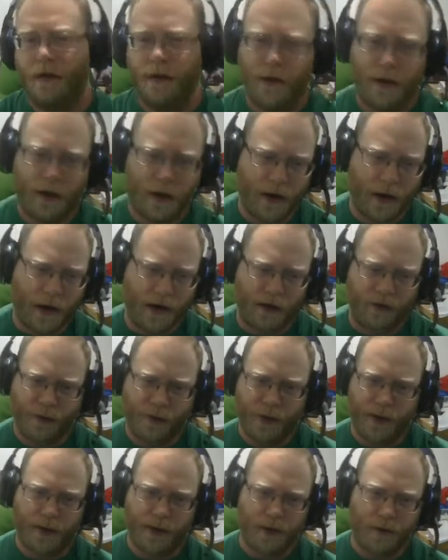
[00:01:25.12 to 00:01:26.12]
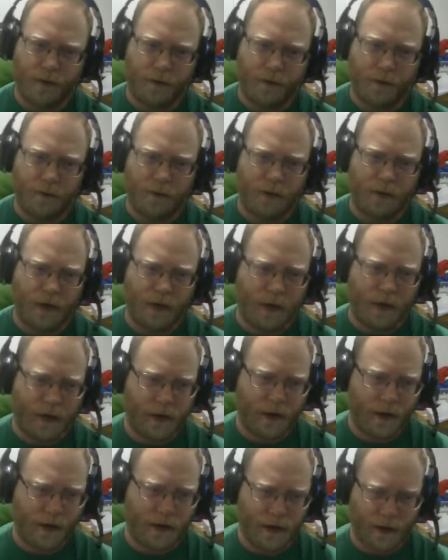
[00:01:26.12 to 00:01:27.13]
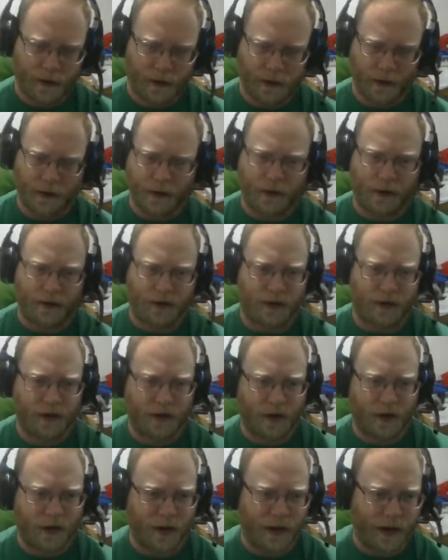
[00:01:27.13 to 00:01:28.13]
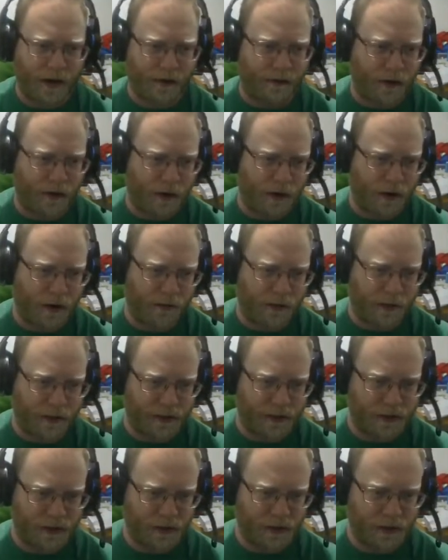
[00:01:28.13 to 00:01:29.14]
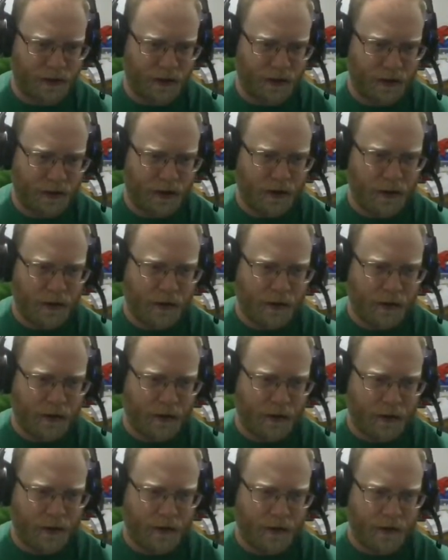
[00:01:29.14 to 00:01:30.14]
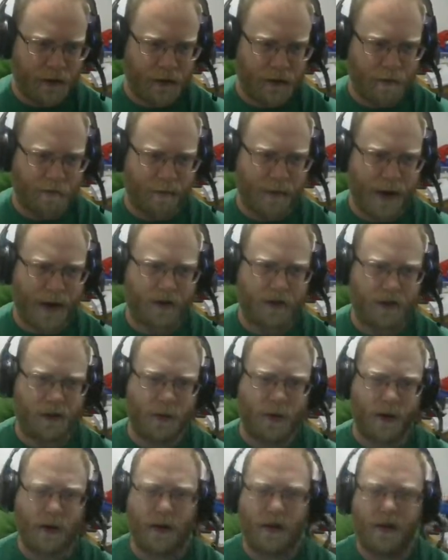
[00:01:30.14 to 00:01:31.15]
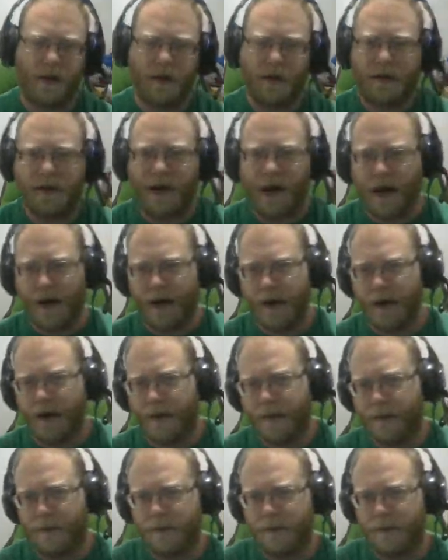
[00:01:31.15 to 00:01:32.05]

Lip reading: and off we go. And I'll just turn off all of this mess going on the side here.